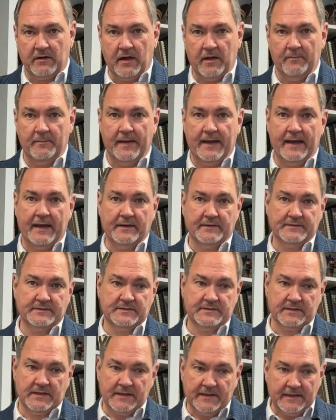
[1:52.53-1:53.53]

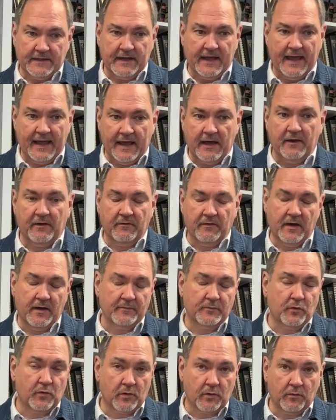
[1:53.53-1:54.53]
about how
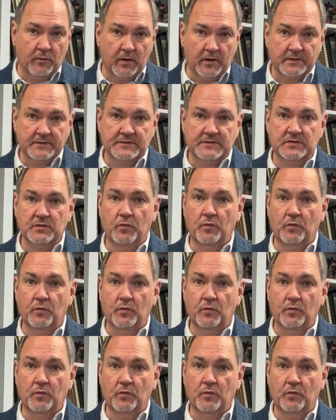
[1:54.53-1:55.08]
UMCOR works.